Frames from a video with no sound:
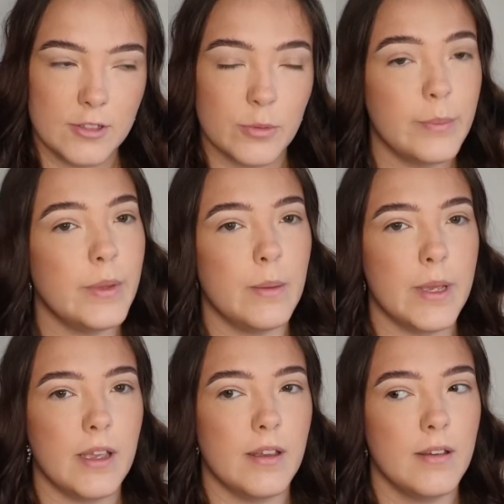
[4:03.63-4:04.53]
which may
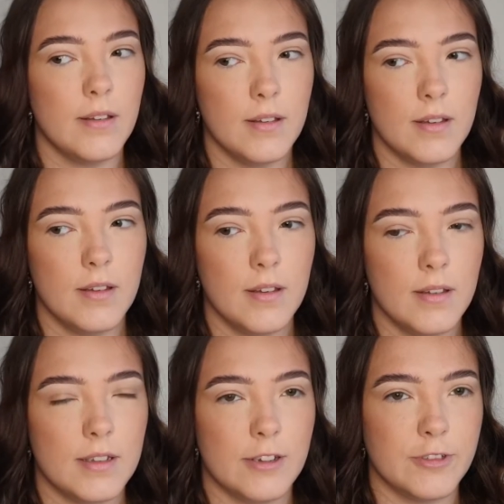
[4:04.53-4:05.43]
be
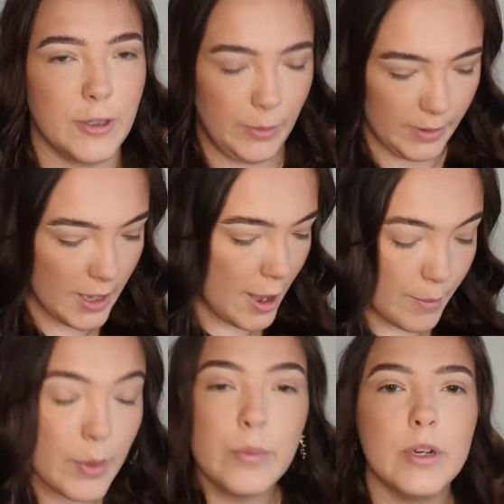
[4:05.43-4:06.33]
difficult,
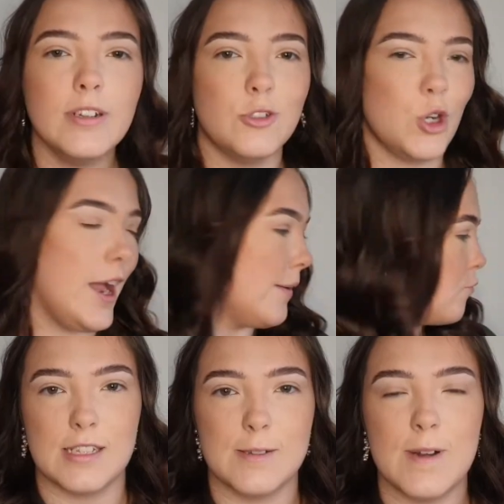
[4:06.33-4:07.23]
but we're going to try.
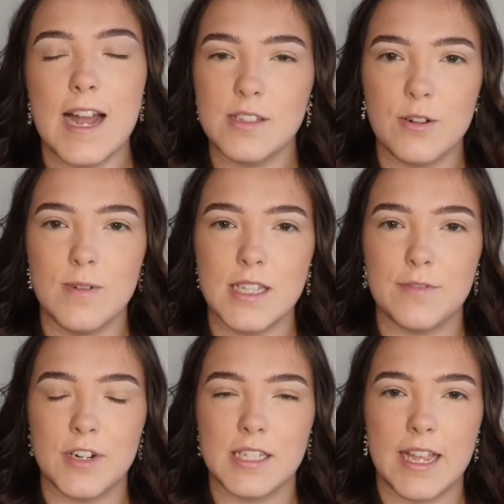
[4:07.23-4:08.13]
Right. So as always,
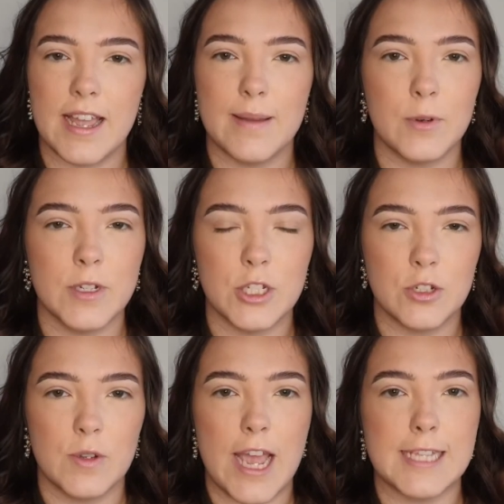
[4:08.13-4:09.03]
the first thing I'm going to
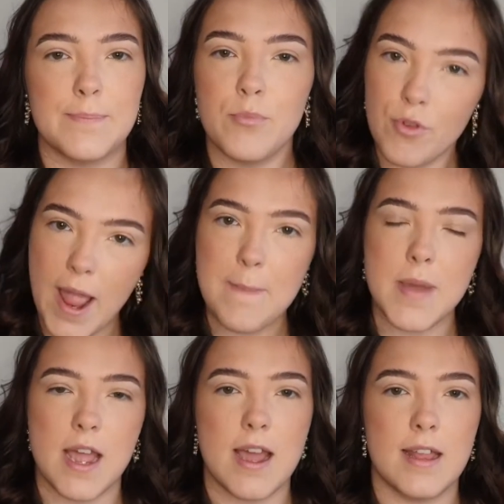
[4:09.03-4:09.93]
do is prime
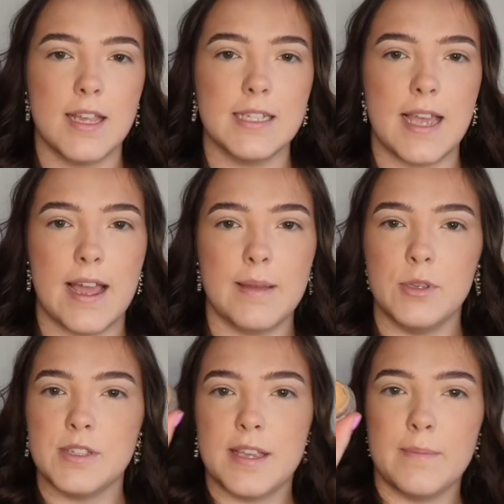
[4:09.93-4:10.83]
my eyelids.
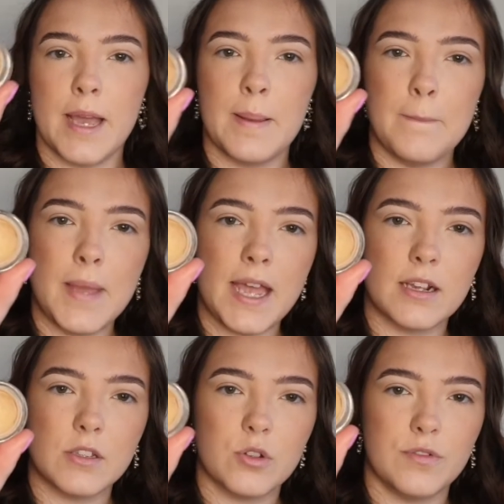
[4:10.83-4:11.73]
I'm using my
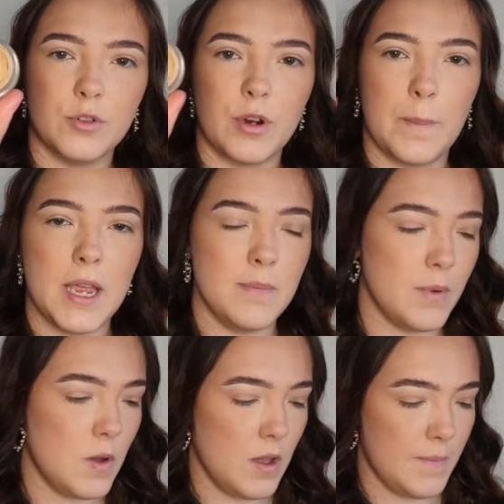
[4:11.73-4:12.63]
MAC Soft Ochre Paint
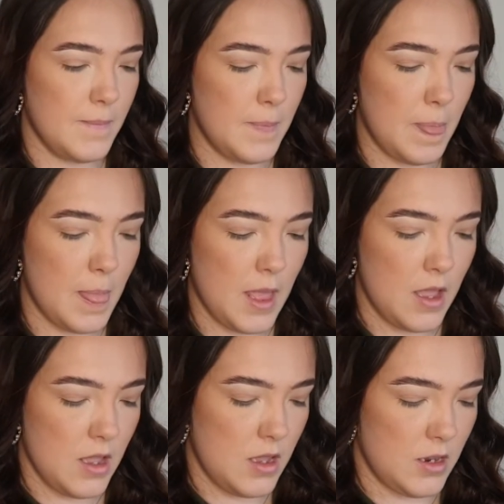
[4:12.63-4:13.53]
Pot.
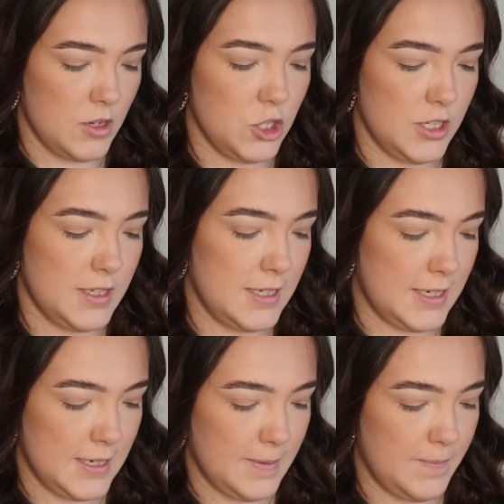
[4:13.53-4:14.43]

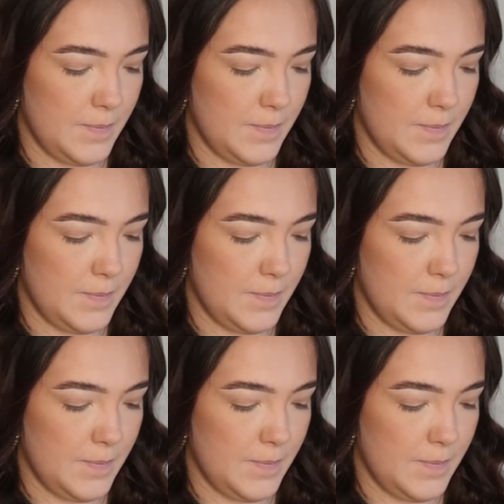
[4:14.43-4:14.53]
Just